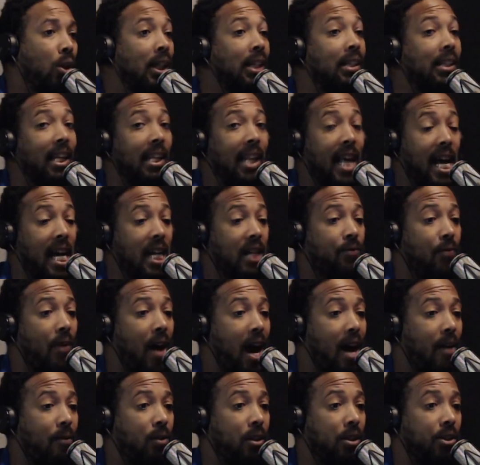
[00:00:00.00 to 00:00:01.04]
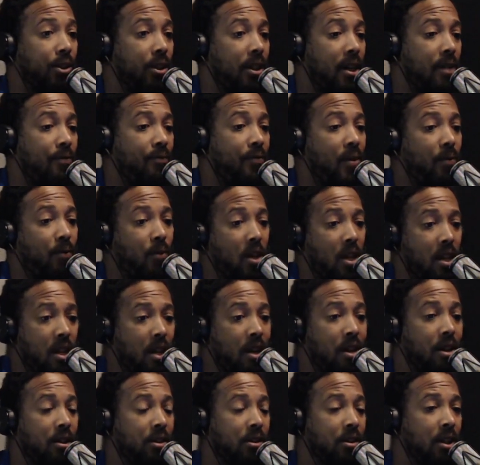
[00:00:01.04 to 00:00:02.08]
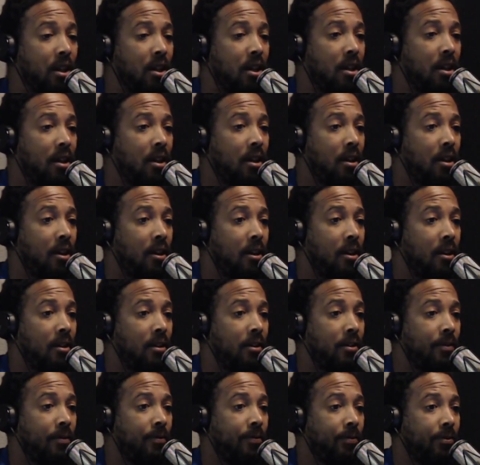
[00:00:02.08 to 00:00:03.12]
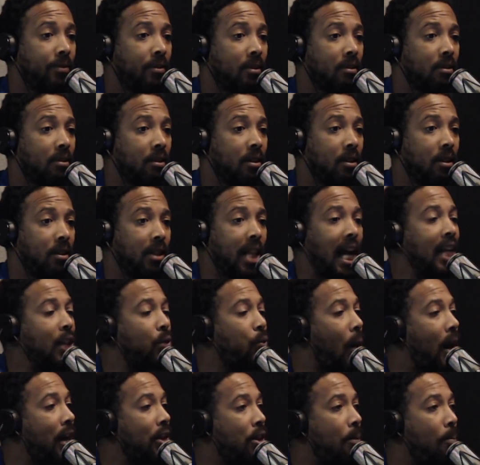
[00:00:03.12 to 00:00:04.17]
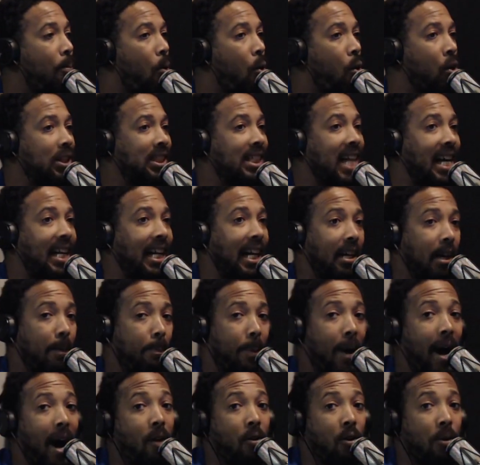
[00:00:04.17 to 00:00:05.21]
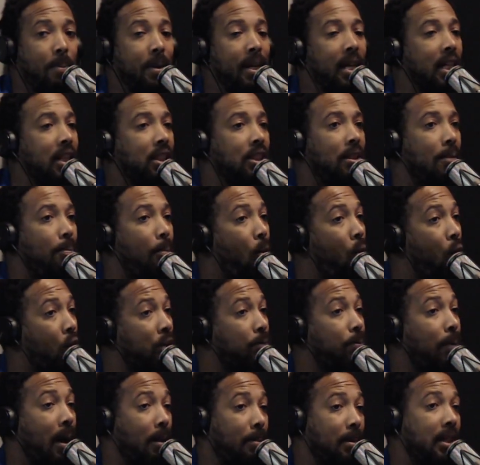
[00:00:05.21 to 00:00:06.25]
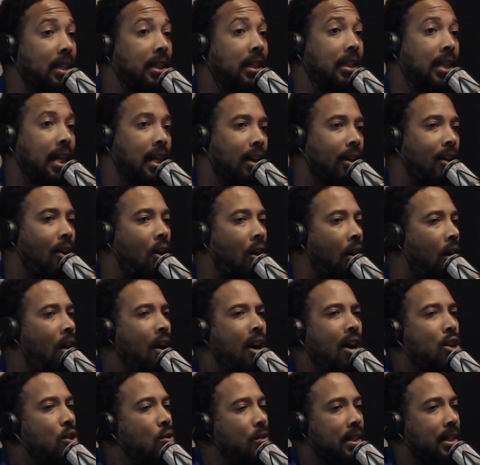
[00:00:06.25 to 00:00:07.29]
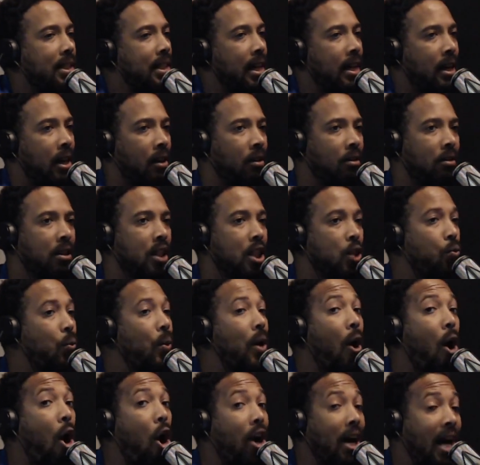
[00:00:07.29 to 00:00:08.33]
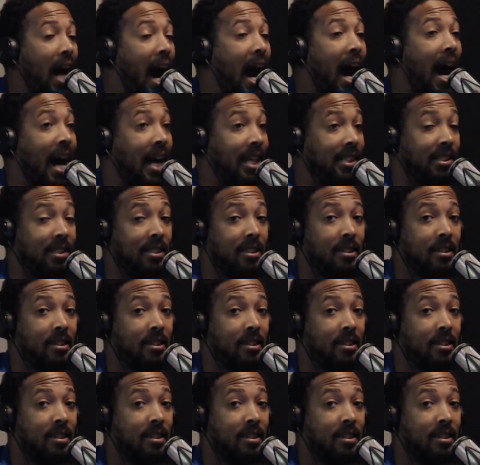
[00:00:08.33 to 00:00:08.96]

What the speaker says: the last 550 years. That's why the Moors got out of power, because the Moors probably couldn't get along. You can tell, because we are gods.